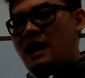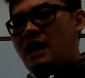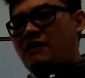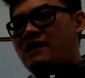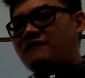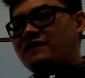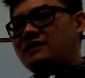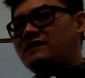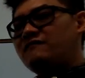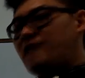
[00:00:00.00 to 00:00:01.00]

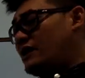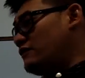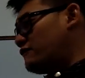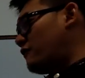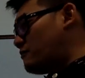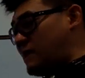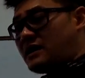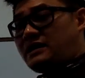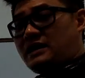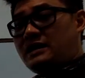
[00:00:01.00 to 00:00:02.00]
However, the value of
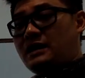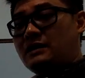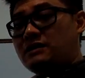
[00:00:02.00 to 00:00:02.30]
money